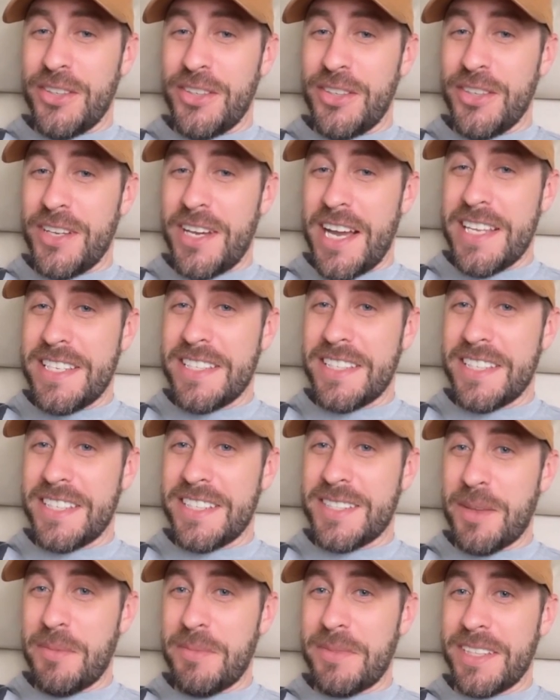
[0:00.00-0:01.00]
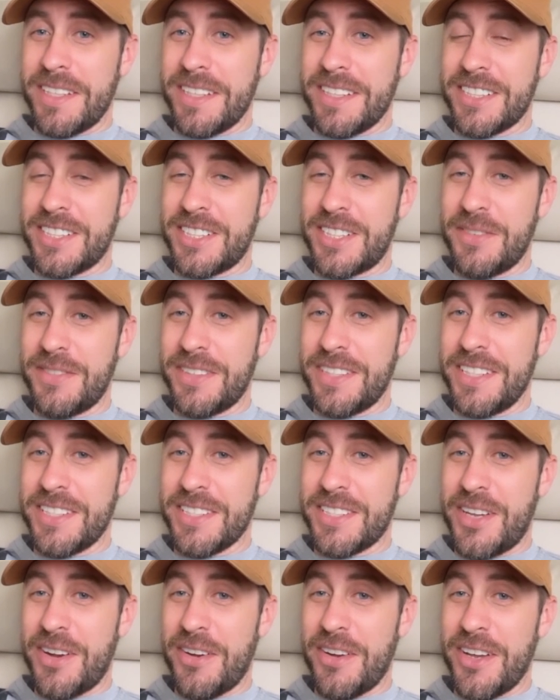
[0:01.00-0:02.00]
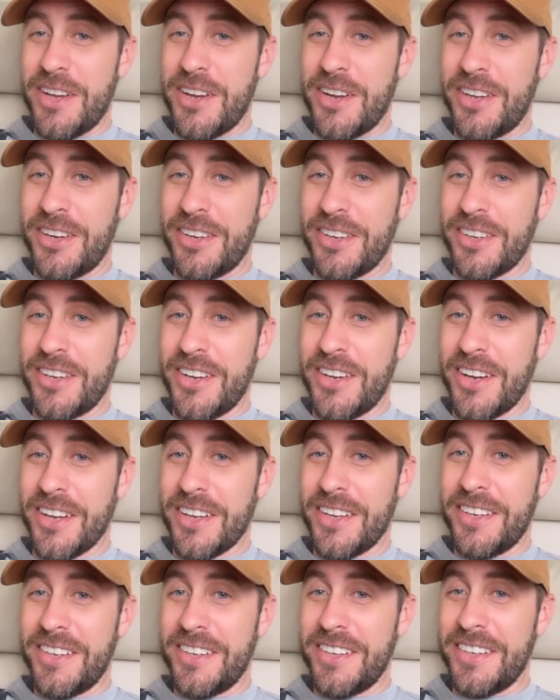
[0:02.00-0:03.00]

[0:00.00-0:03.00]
Do you guys think something shifty is going on or not?